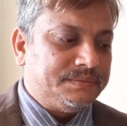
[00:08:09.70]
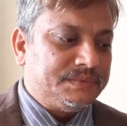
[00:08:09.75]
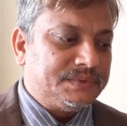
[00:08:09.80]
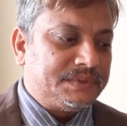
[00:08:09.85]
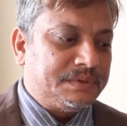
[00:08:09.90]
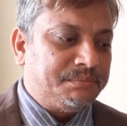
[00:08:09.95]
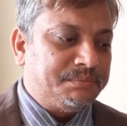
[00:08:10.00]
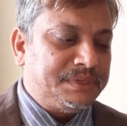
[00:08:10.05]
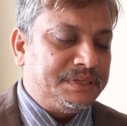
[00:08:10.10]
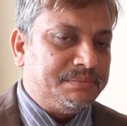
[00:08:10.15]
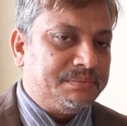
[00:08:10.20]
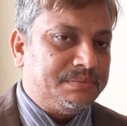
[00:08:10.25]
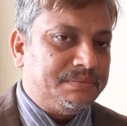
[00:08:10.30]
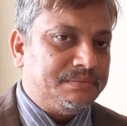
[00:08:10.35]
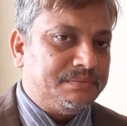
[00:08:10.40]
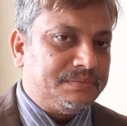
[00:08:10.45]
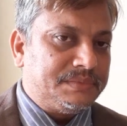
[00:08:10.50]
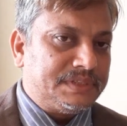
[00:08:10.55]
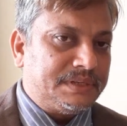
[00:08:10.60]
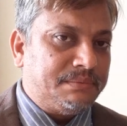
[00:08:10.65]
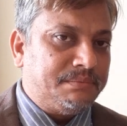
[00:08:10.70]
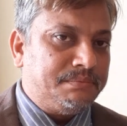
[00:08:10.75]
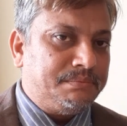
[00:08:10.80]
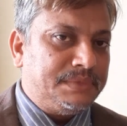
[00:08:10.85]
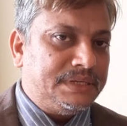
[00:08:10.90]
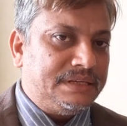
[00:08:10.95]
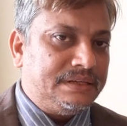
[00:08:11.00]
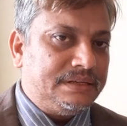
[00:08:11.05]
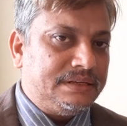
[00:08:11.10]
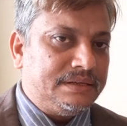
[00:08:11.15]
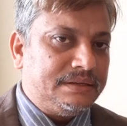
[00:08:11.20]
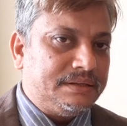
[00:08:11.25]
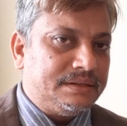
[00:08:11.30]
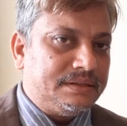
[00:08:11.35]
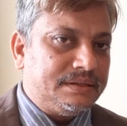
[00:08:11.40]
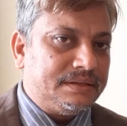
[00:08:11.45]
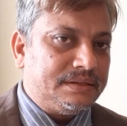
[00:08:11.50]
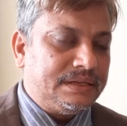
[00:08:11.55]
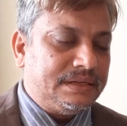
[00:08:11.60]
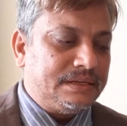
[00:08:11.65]
Some may
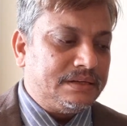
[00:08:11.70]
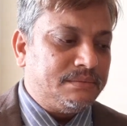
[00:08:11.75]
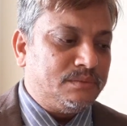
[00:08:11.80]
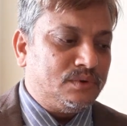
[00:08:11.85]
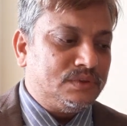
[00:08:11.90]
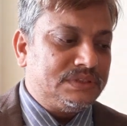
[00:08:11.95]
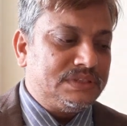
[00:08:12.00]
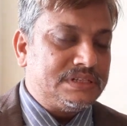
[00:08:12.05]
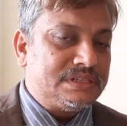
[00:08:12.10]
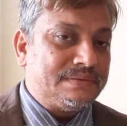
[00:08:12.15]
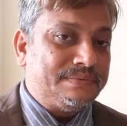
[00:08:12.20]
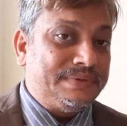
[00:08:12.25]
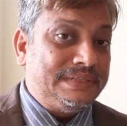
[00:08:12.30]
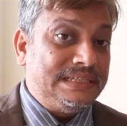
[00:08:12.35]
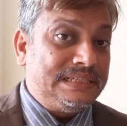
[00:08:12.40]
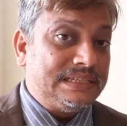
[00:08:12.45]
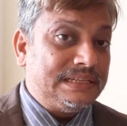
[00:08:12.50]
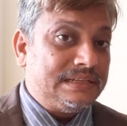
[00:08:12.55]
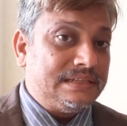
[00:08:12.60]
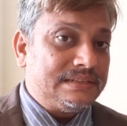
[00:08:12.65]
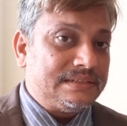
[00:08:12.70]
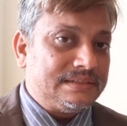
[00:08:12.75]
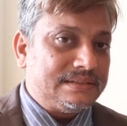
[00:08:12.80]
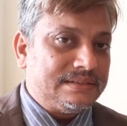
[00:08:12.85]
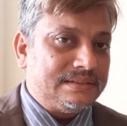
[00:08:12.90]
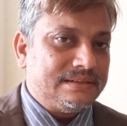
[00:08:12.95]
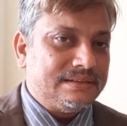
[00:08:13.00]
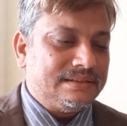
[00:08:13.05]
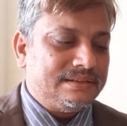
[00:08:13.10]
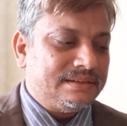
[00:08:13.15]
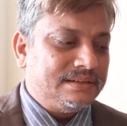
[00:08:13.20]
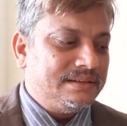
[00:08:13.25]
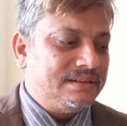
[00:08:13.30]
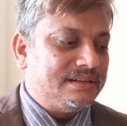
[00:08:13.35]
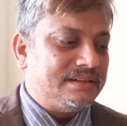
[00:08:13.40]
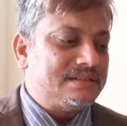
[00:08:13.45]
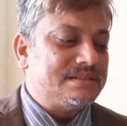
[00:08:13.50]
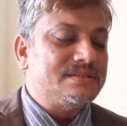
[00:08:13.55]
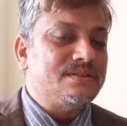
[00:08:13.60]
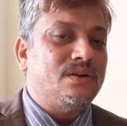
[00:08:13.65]
think about just features.
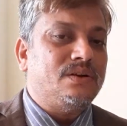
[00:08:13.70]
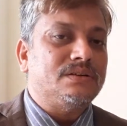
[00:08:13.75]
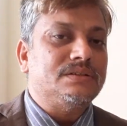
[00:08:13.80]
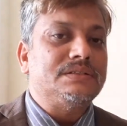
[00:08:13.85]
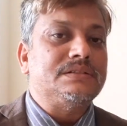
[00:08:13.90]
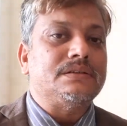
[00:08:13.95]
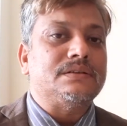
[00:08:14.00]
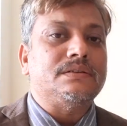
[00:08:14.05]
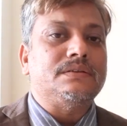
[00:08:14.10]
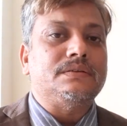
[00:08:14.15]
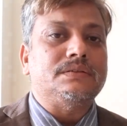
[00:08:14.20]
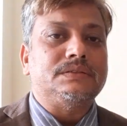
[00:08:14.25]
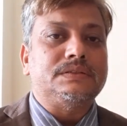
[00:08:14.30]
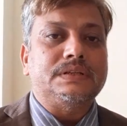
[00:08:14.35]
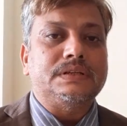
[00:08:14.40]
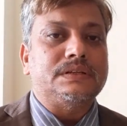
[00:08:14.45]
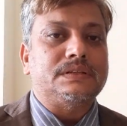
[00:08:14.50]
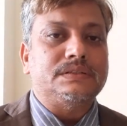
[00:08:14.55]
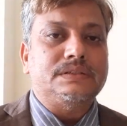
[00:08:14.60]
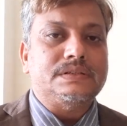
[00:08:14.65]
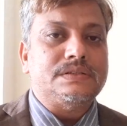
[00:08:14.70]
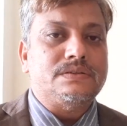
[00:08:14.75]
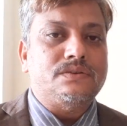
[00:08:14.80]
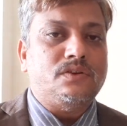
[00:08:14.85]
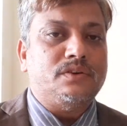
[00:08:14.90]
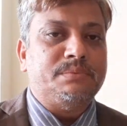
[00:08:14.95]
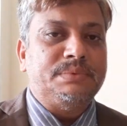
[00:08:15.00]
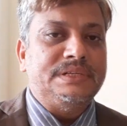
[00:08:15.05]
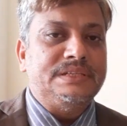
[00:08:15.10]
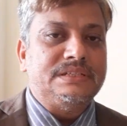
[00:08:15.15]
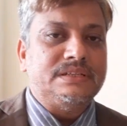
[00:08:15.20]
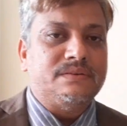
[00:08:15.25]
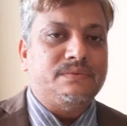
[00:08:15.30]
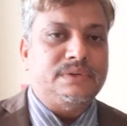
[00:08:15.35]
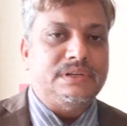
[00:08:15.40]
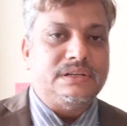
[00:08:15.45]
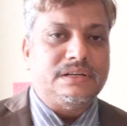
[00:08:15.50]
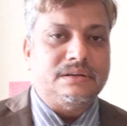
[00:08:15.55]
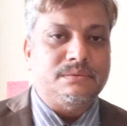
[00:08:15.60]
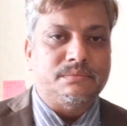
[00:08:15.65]
It's not just not feature
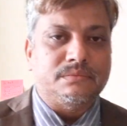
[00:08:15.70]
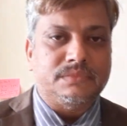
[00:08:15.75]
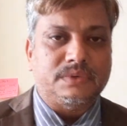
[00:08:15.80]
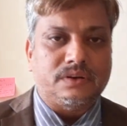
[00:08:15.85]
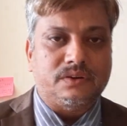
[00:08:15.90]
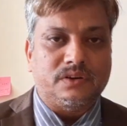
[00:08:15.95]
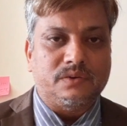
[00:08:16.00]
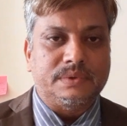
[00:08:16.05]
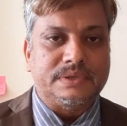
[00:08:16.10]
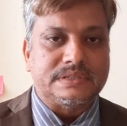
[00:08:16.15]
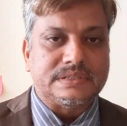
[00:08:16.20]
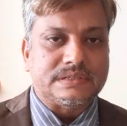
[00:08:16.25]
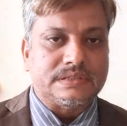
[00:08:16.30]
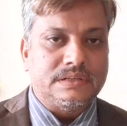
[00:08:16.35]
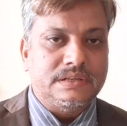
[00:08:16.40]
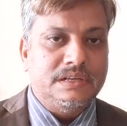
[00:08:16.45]
will come always.